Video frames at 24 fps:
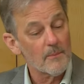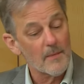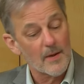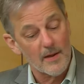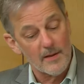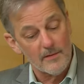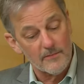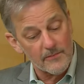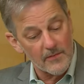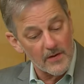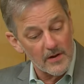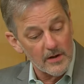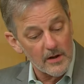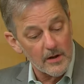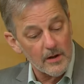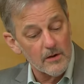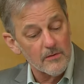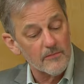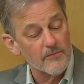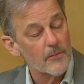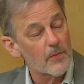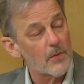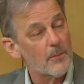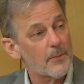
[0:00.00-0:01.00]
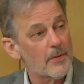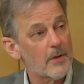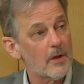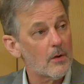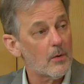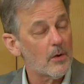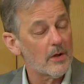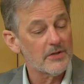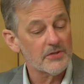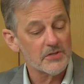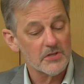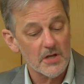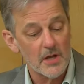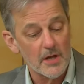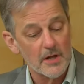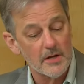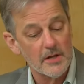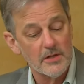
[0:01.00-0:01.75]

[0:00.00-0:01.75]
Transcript: my friend here from the POA said.